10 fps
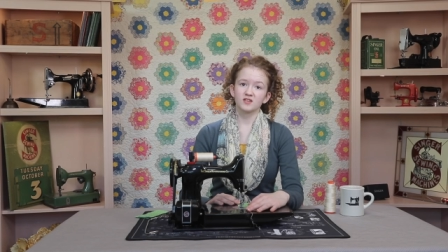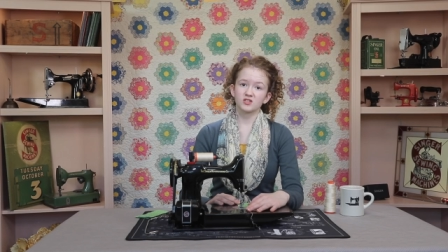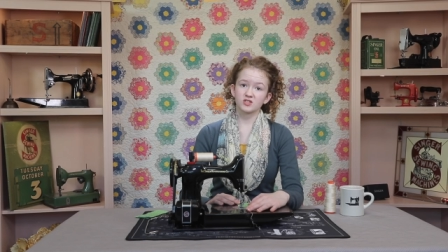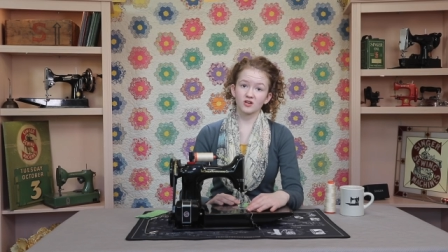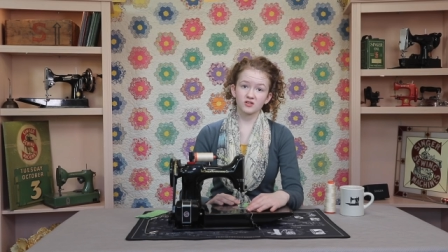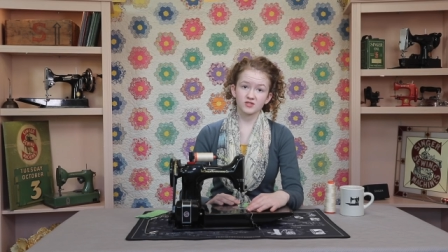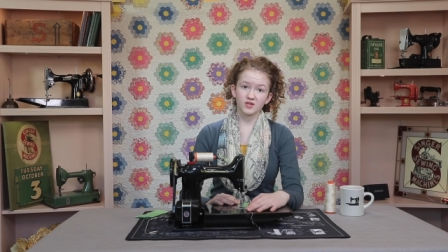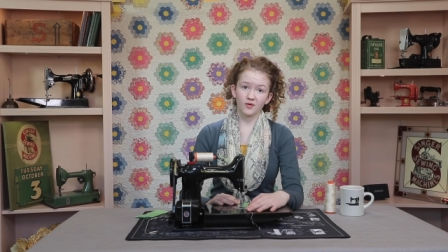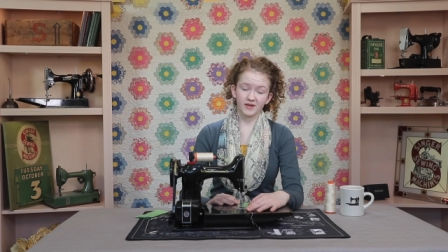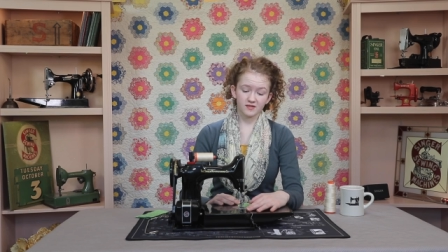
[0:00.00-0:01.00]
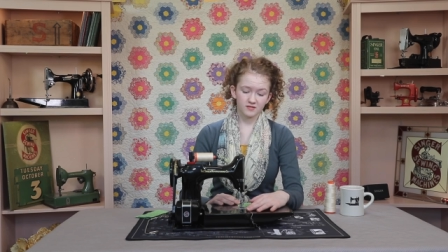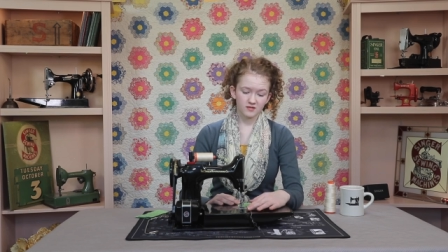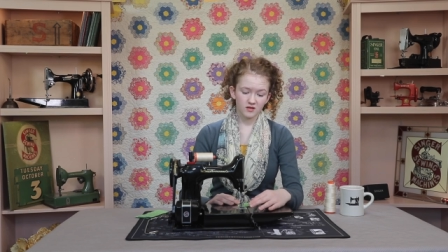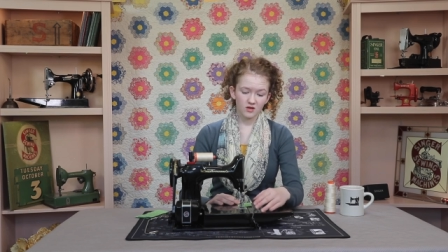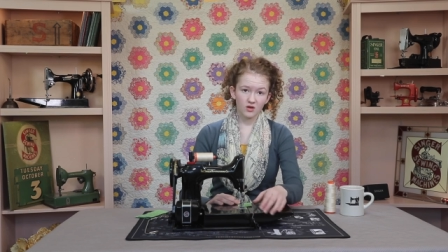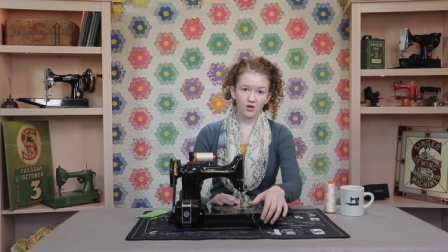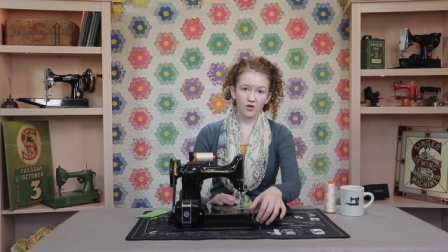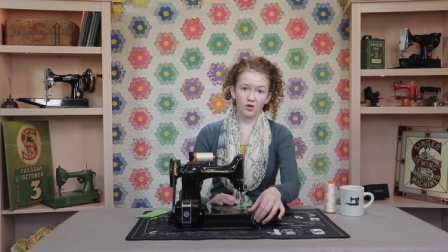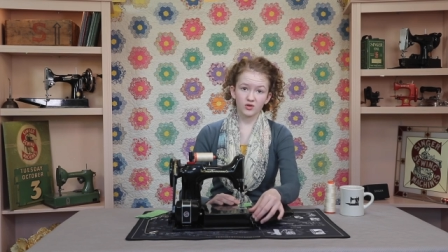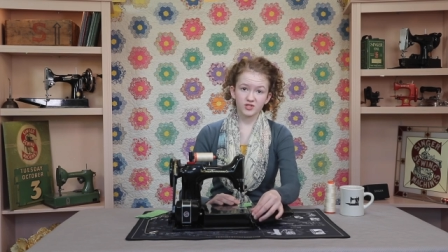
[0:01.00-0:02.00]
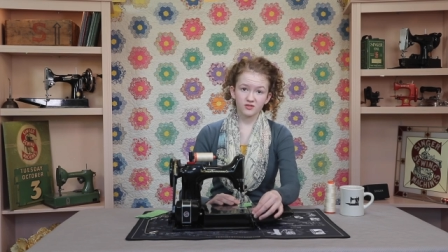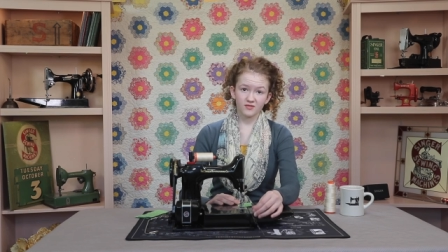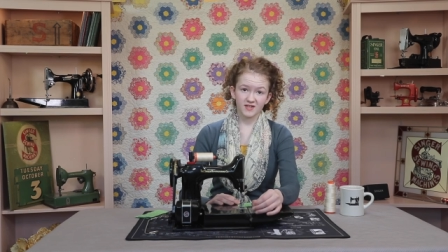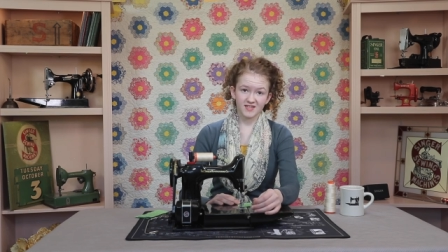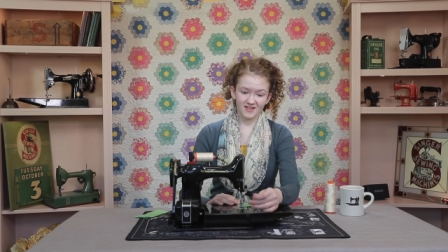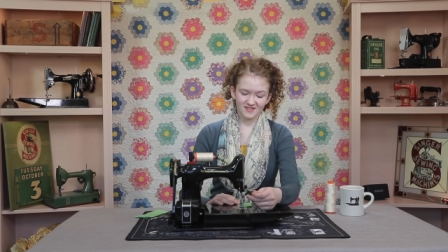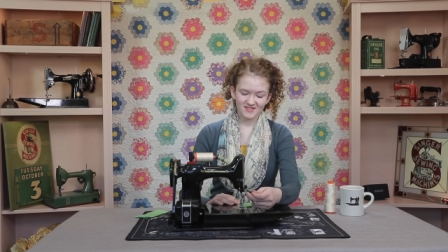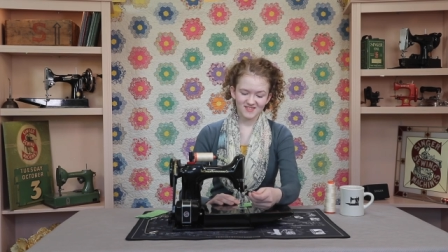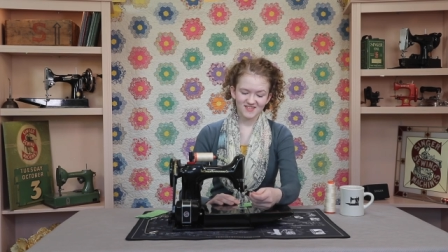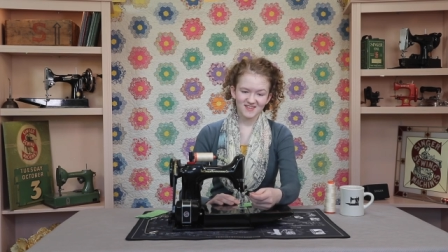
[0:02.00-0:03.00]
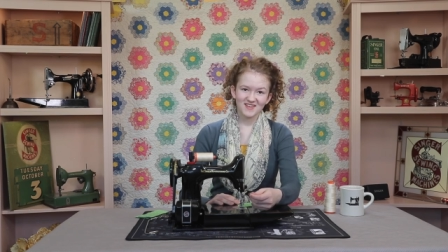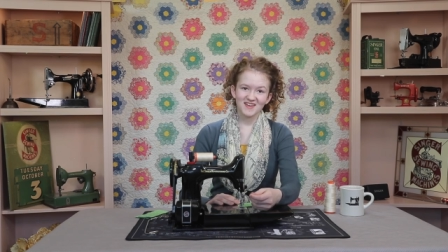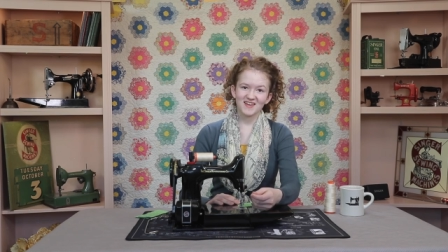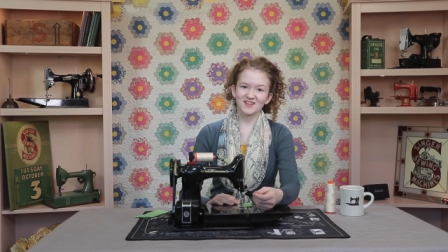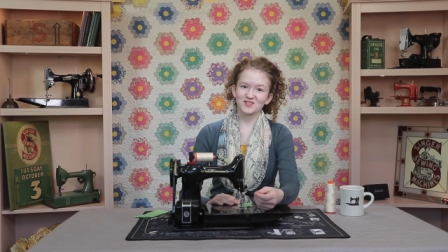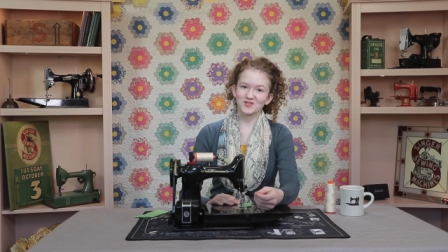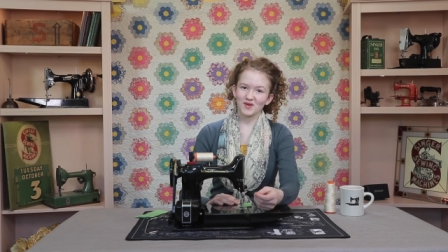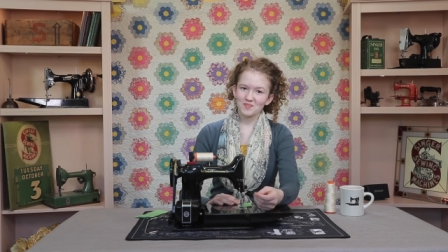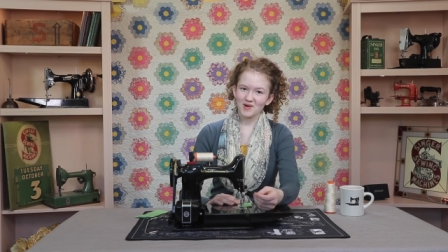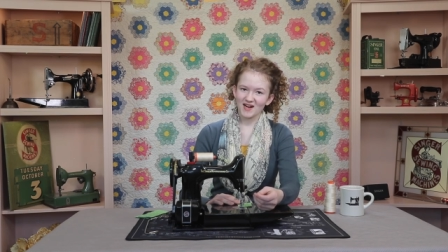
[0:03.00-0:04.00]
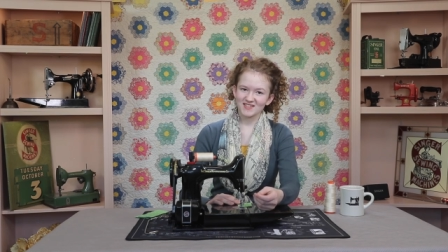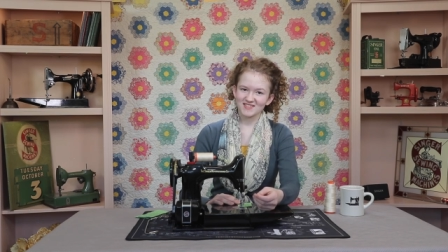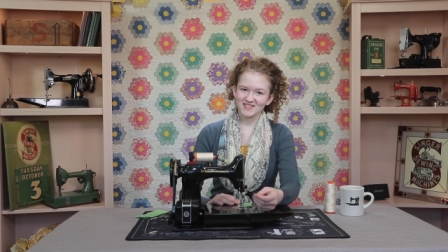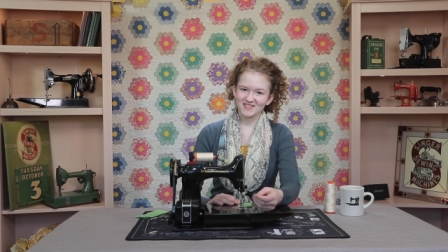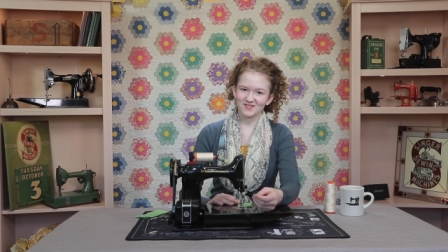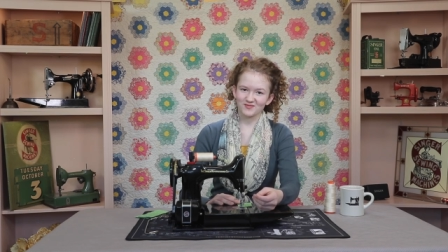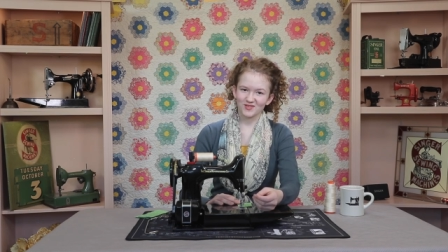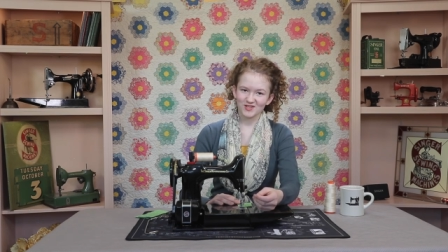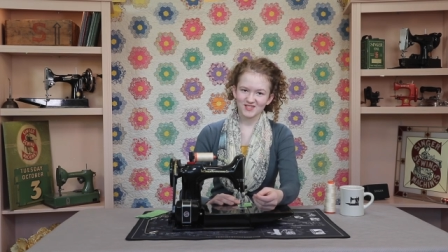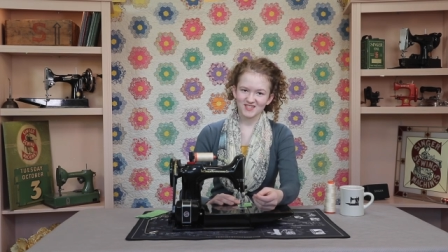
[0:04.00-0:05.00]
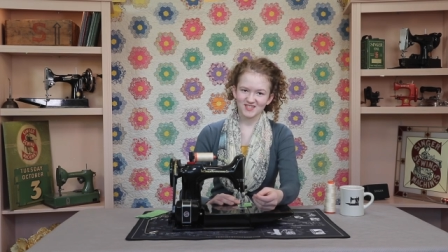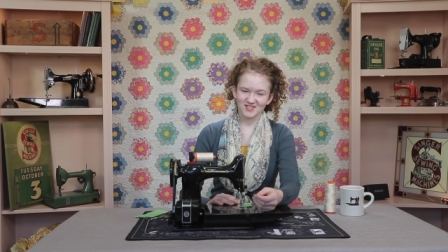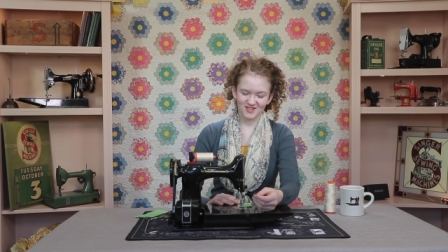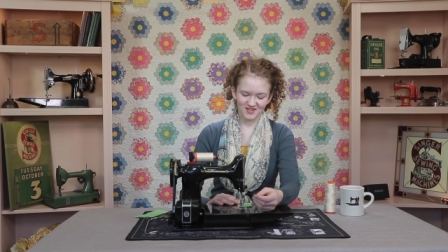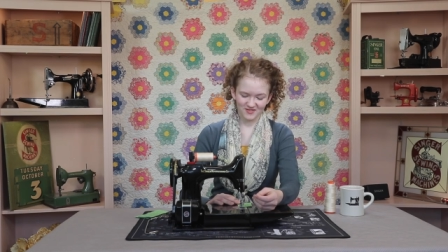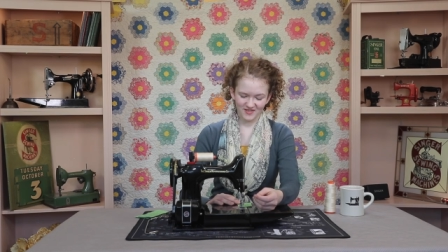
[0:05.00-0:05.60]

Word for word: To start sewing, hold your thread tails and enjoy practicing some first stitches on your